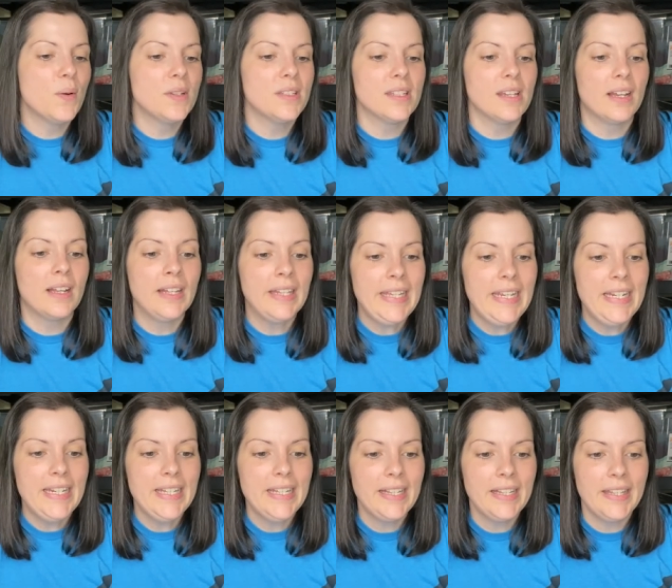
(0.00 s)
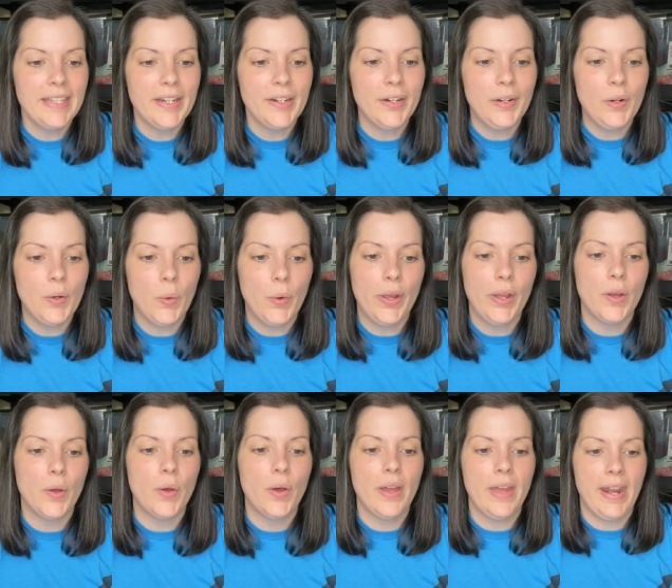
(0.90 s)
it was a clean and clear
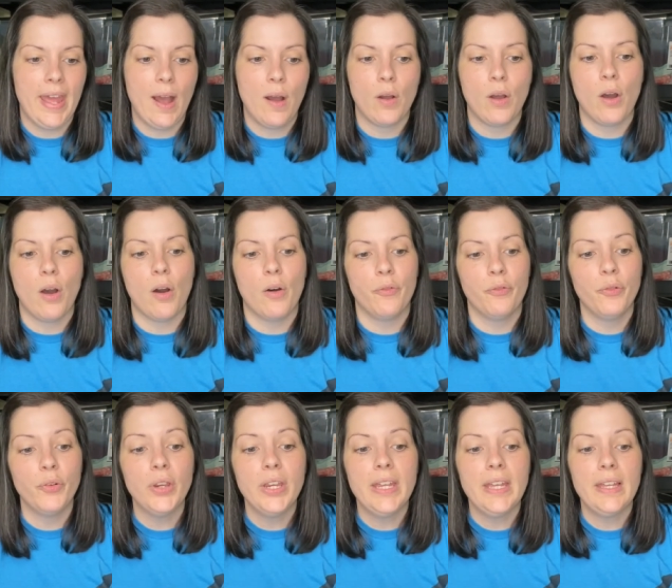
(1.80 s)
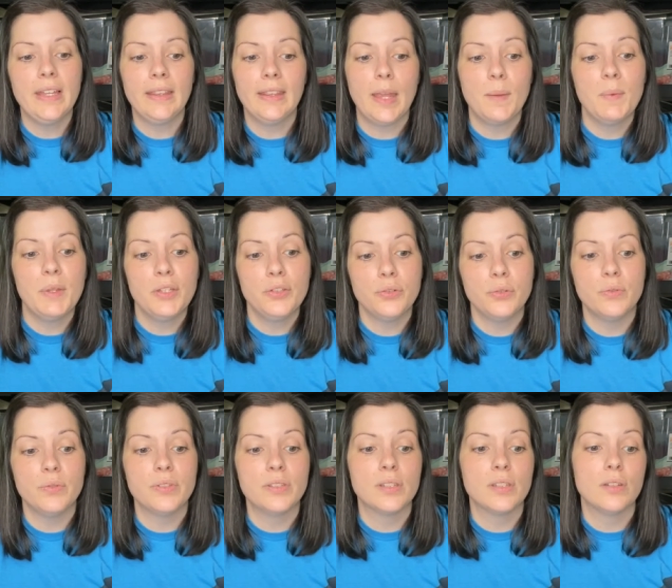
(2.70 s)
oil and alcohol-free lemon
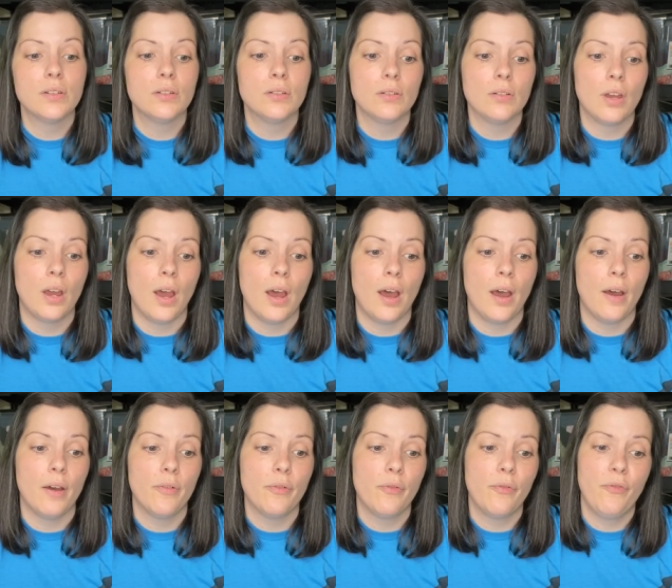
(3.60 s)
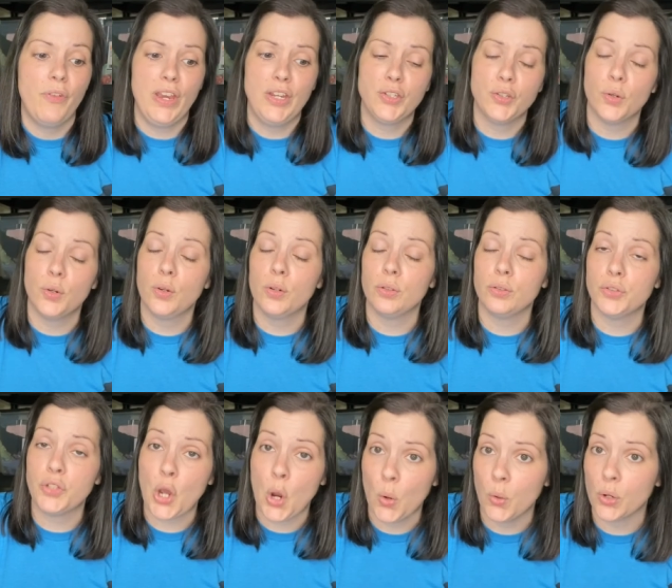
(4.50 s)
juice uh, facial
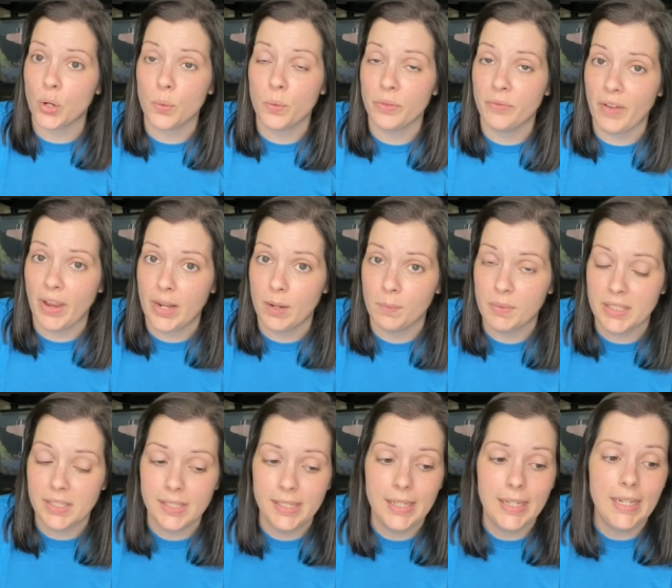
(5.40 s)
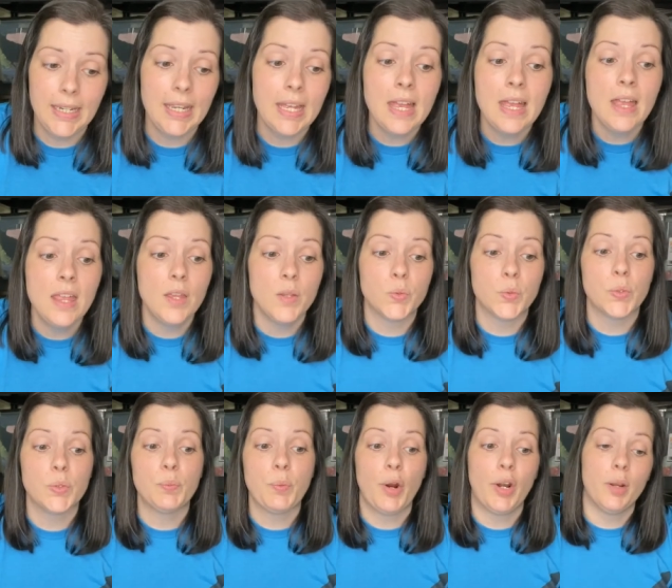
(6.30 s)
toner with vitamin C. This
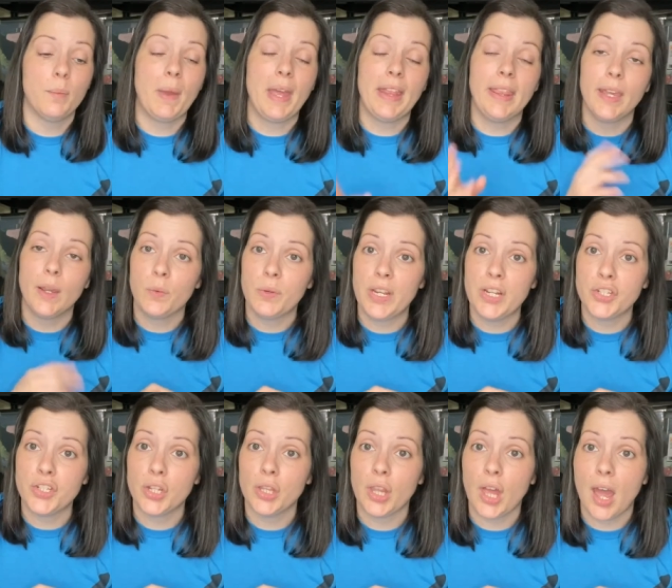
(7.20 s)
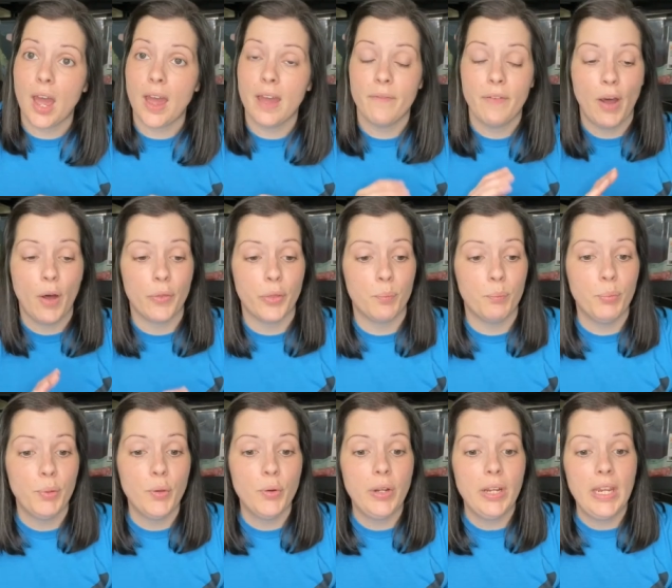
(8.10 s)
was part of my liquidation lot of health and
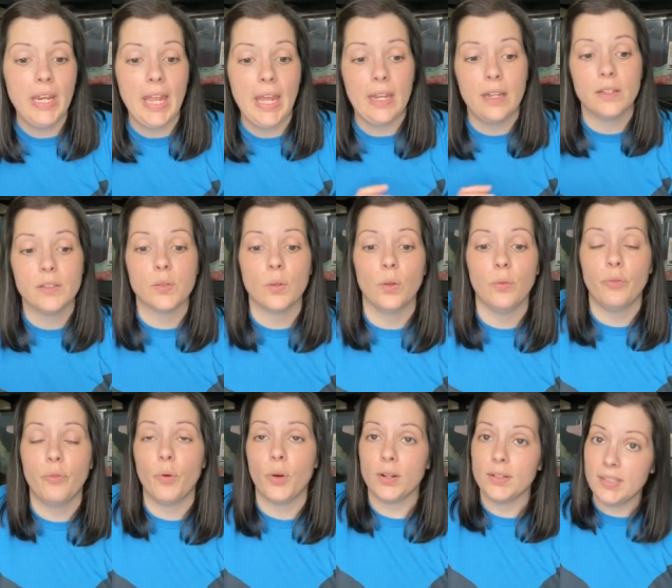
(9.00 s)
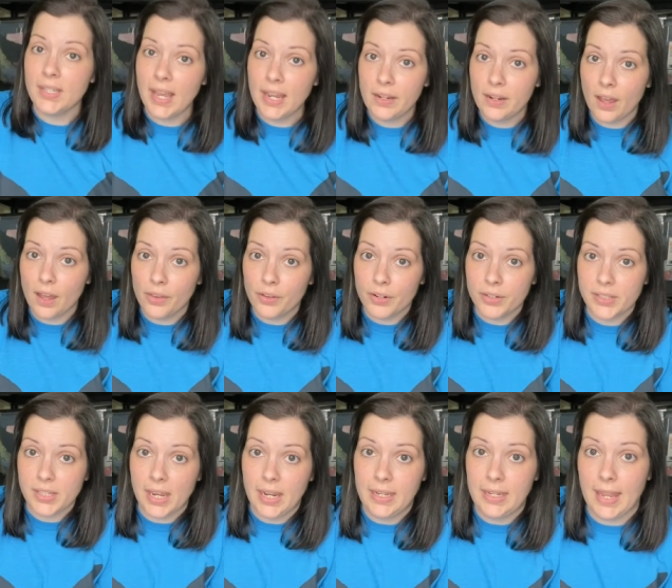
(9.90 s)
beauty and it sold for
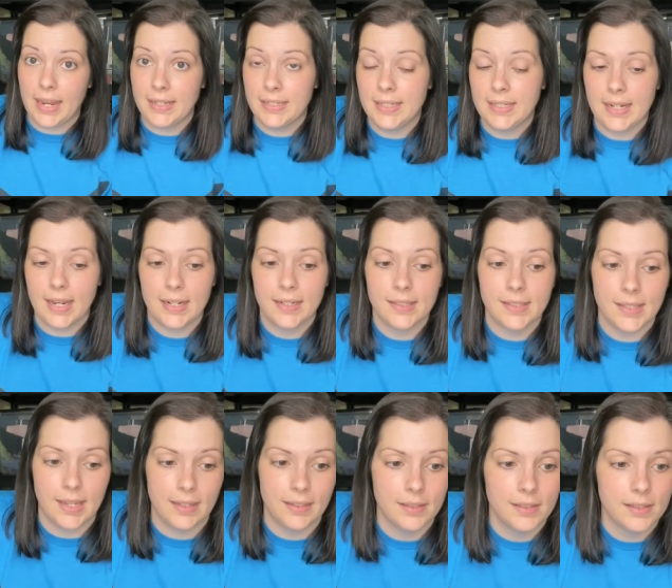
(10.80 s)
$10.99.